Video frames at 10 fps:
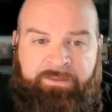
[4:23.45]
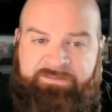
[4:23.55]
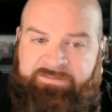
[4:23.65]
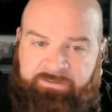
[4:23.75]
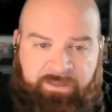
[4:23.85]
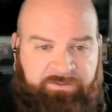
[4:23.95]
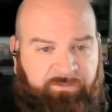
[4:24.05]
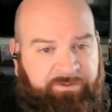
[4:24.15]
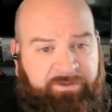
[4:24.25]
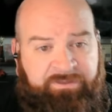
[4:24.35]
He's still not
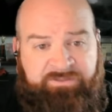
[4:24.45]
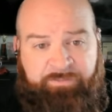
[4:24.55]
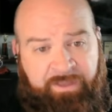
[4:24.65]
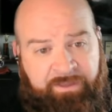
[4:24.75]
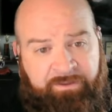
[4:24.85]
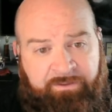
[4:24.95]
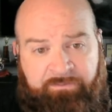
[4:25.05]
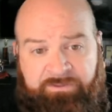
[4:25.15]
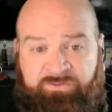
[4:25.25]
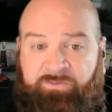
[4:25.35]
doing it on ESPN though.
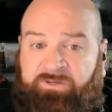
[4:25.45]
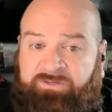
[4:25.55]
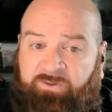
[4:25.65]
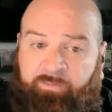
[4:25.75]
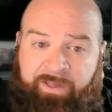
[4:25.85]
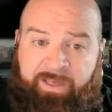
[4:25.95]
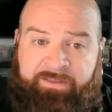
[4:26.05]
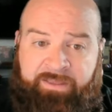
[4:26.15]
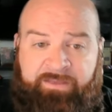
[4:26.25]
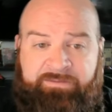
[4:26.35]
He's doing it on his own
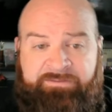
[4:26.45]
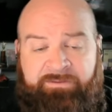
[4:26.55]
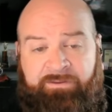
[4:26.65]
podcast.